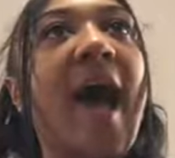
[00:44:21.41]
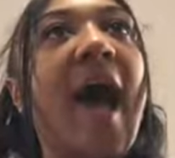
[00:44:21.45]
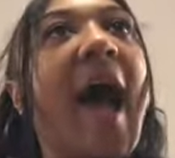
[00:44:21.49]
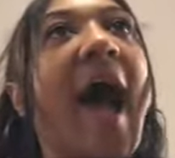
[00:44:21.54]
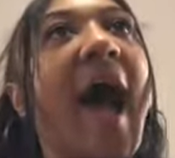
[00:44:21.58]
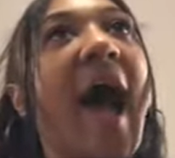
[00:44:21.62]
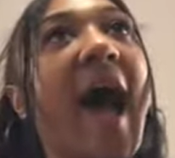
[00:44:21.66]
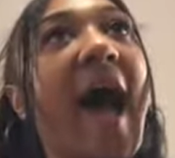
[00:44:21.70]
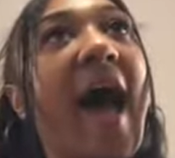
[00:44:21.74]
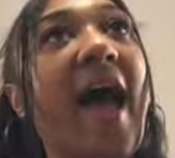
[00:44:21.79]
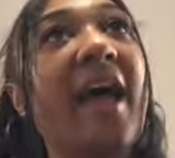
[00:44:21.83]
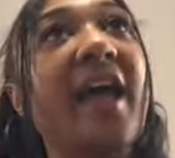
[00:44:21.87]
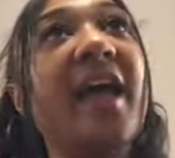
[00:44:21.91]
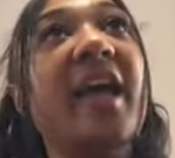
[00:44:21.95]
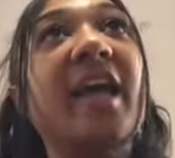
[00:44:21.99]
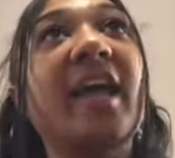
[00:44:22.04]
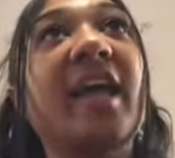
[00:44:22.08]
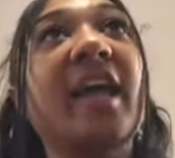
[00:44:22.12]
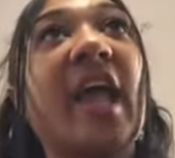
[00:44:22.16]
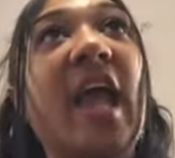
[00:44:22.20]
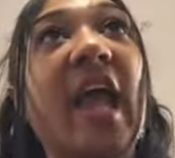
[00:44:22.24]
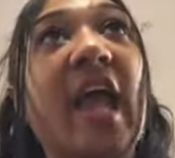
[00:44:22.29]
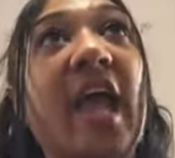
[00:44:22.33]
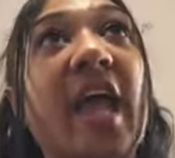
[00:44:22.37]
I
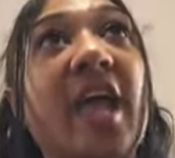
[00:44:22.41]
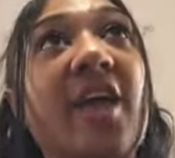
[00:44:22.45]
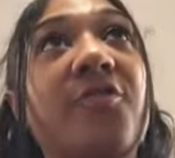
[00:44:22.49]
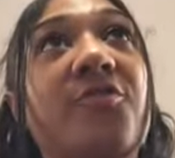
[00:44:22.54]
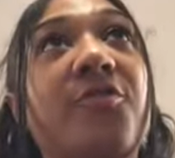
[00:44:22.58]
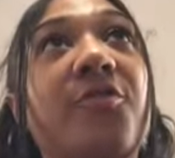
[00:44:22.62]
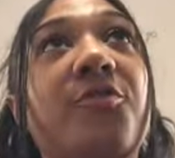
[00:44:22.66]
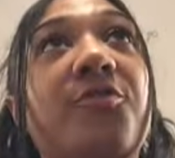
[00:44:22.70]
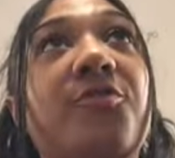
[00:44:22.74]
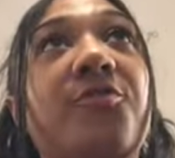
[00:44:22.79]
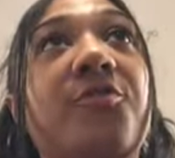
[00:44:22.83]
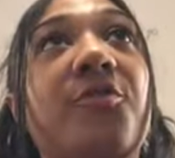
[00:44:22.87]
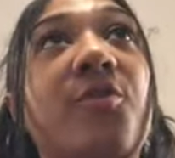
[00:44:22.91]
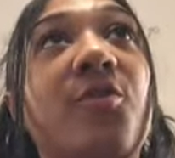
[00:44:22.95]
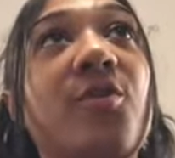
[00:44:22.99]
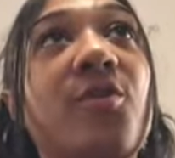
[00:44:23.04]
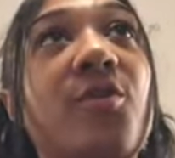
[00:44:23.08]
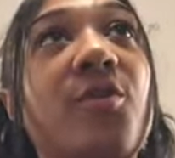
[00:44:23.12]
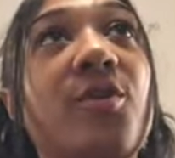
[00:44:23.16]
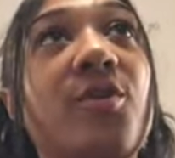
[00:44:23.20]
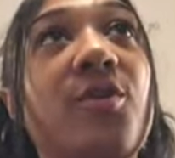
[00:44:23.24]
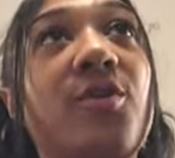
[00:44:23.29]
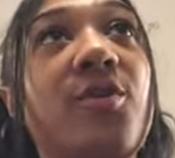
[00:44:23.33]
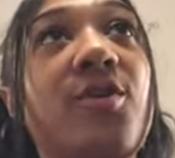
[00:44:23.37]
gave
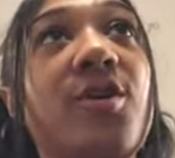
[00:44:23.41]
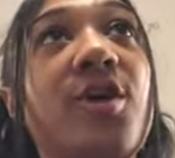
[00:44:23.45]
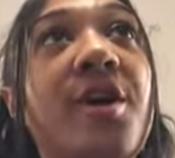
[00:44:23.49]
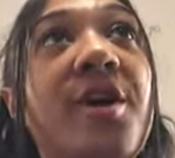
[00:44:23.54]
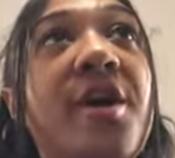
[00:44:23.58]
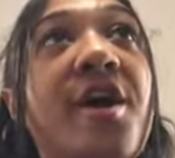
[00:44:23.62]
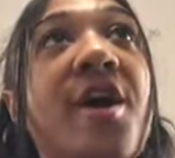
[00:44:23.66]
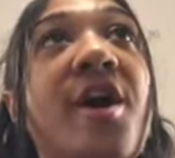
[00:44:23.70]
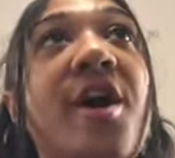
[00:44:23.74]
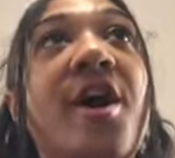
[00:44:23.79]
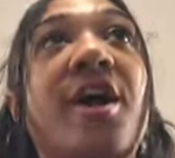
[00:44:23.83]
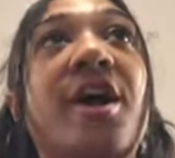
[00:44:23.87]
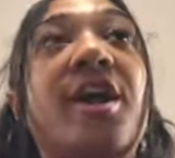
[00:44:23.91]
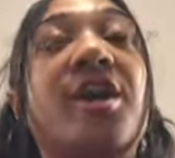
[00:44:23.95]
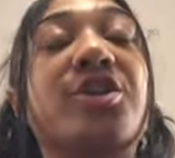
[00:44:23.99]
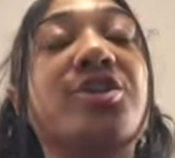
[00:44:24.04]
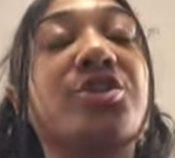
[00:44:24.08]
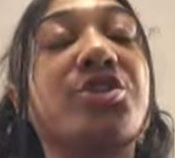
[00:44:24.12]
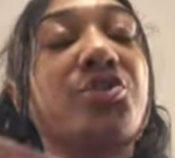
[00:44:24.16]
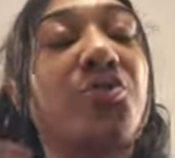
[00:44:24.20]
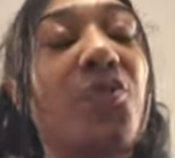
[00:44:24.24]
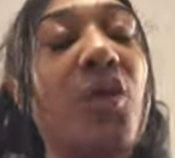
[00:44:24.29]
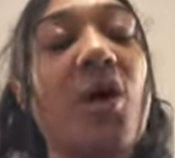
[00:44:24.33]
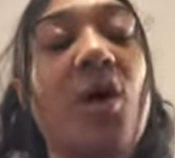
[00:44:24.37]
full
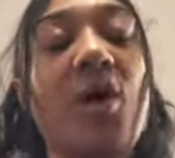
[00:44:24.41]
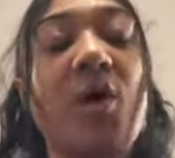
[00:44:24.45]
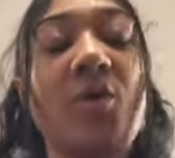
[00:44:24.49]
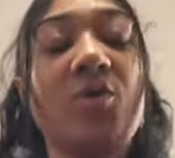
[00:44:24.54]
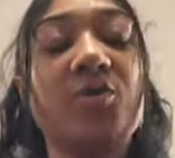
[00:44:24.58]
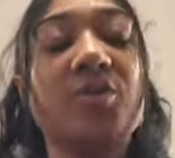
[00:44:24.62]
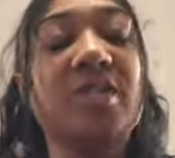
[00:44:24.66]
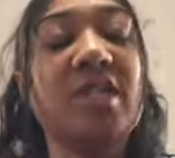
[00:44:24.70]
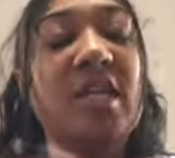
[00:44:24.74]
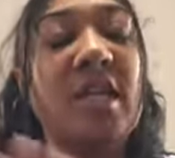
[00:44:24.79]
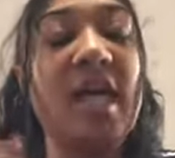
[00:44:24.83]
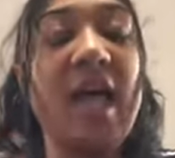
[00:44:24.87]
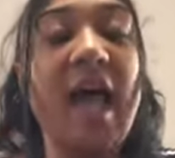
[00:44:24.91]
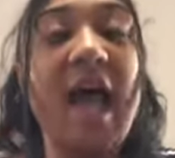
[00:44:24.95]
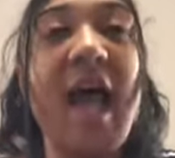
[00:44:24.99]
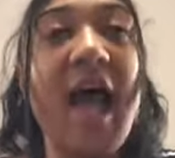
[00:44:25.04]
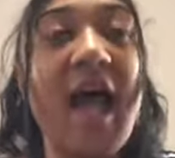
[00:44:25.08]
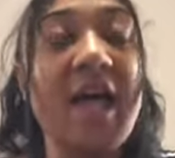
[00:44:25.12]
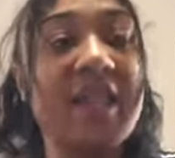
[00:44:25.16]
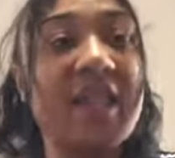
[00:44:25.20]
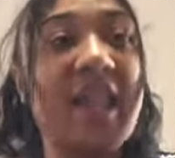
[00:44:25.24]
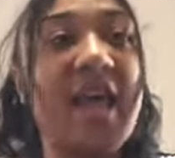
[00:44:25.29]
control to God.